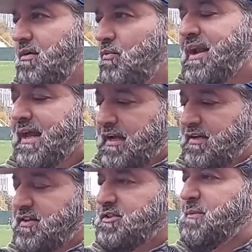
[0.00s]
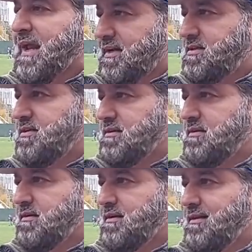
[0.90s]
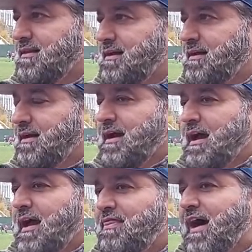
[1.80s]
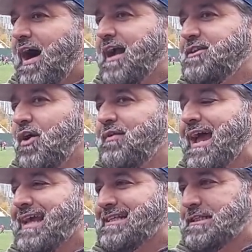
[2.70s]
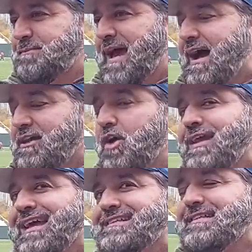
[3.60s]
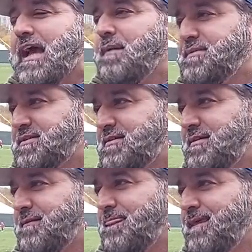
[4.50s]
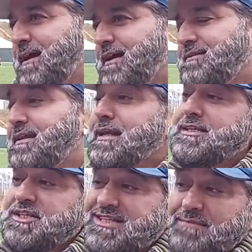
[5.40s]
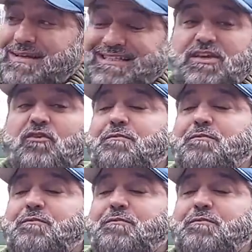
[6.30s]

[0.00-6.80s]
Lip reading: when it split, that I don't accept the legitimacy of